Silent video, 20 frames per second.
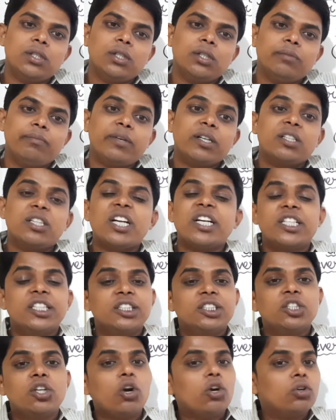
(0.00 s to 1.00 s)
But that
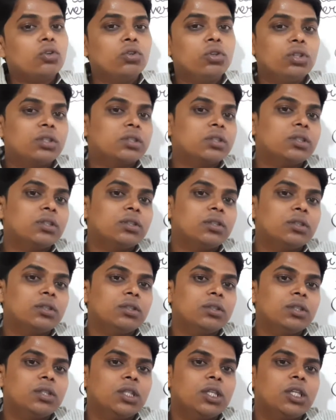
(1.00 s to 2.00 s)
is not good.
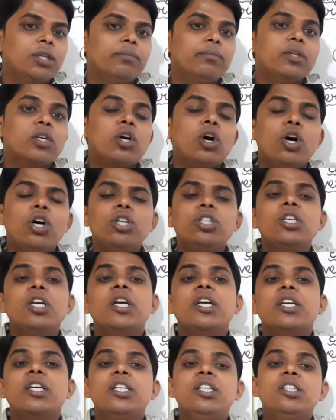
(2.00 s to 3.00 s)
Because
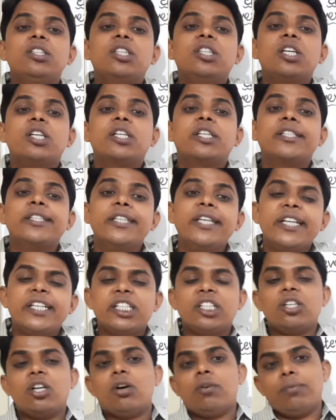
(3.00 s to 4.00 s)
He is the creator
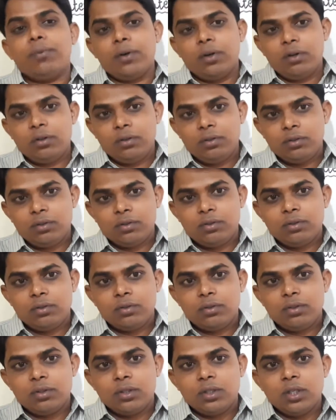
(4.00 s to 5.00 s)
of all.
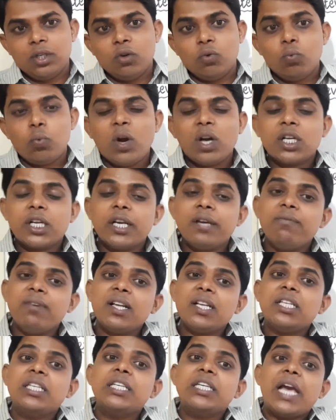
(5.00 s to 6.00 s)

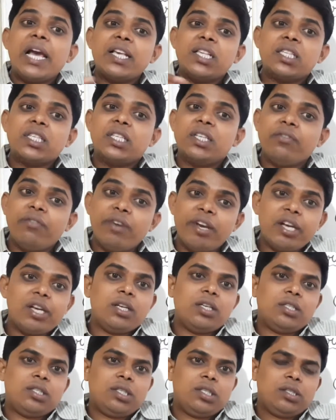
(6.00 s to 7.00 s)
Whatever He has given
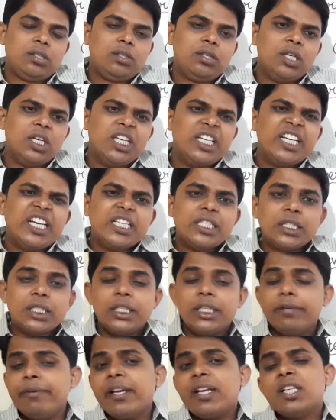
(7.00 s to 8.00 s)
us, He has
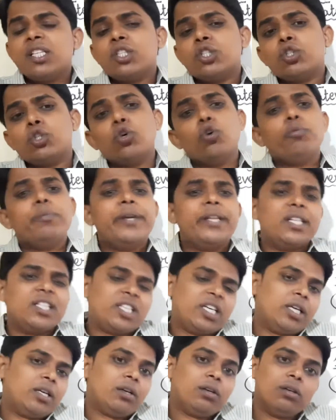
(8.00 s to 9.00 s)
given us so many
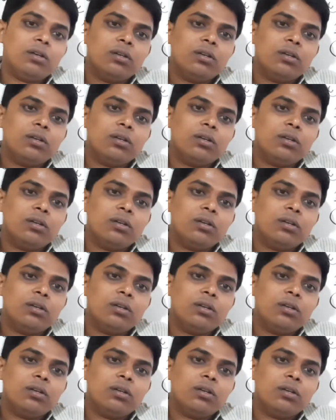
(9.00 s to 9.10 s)
things.